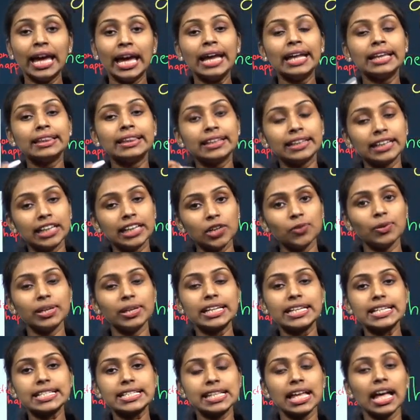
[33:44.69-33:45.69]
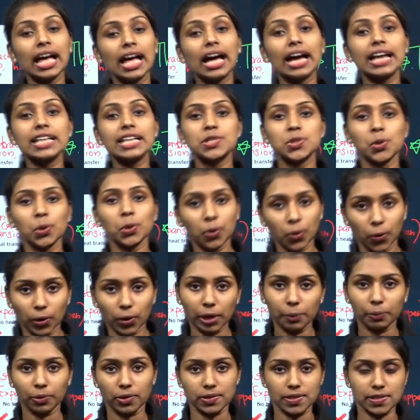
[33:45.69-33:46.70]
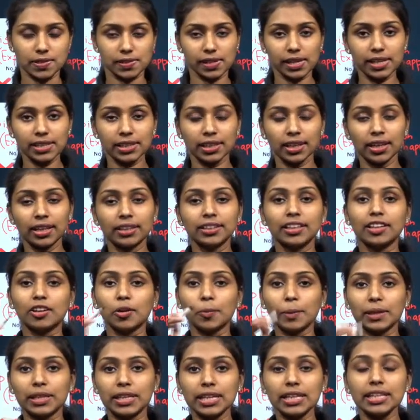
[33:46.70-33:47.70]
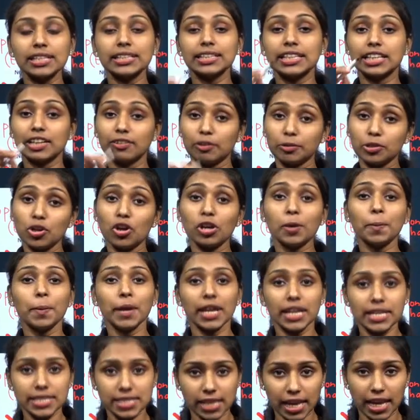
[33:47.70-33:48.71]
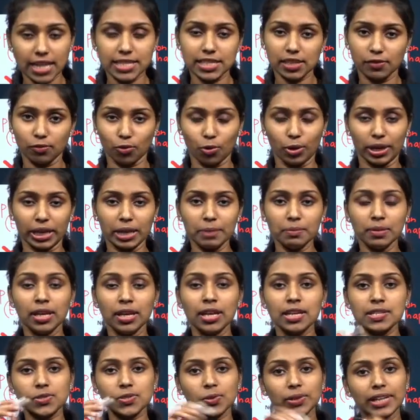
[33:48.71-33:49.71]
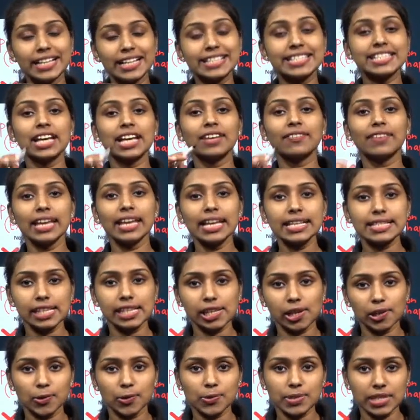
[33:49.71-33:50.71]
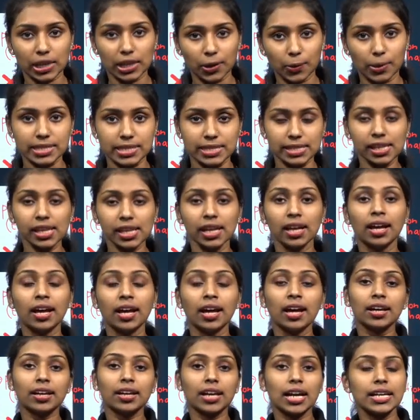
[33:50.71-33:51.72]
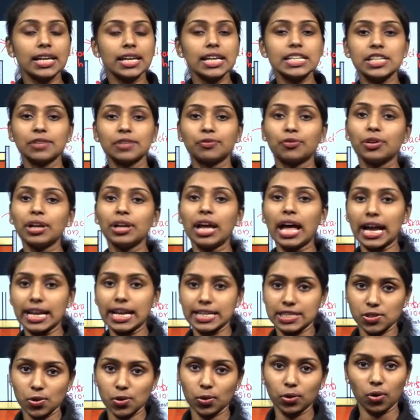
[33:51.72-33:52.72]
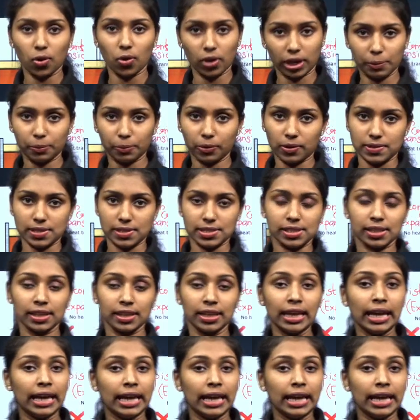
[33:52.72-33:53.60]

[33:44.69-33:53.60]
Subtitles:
And third one, it is the isochoric process, right? There will not be any change in volume. So delta V is equal to 0 is the condition for isochoric process.